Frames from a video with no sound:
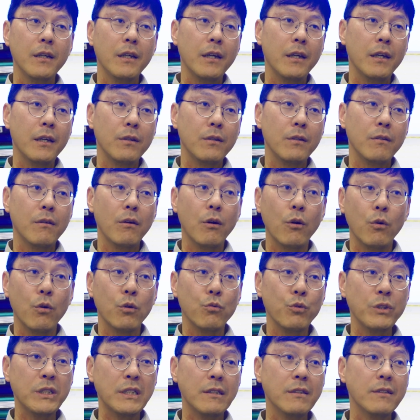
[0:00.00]
and a
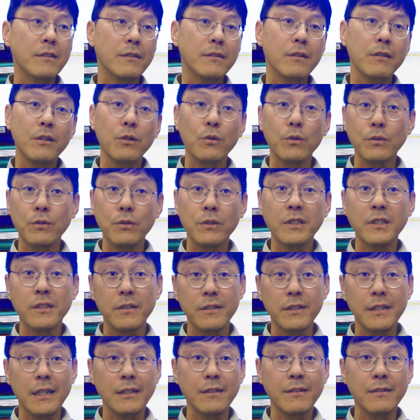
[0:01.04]
recent study also
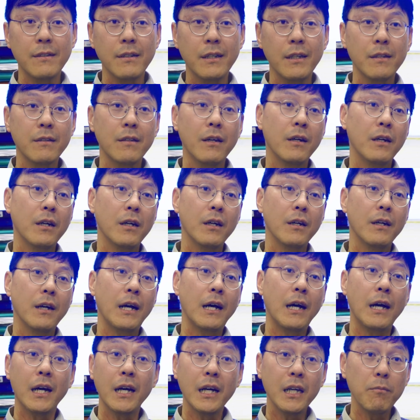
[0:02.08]
suggests that uh,
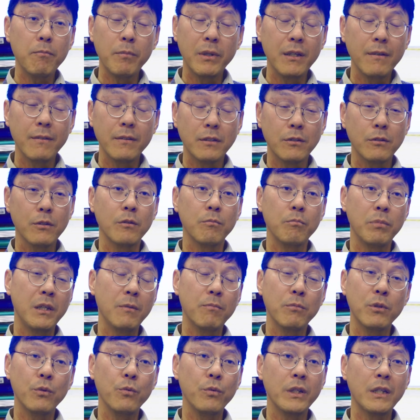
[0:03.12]
high P so
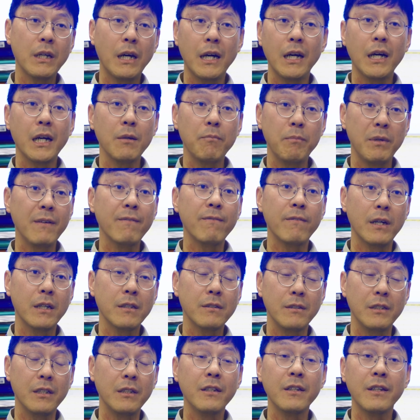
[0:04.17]
people with high
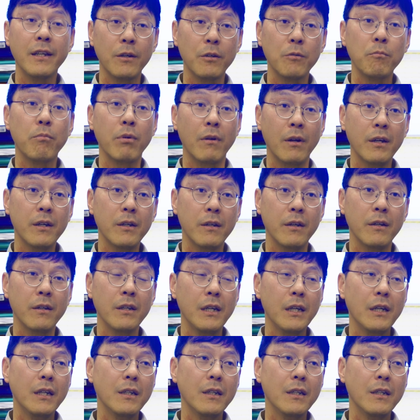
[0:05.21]
PFAS in their blood,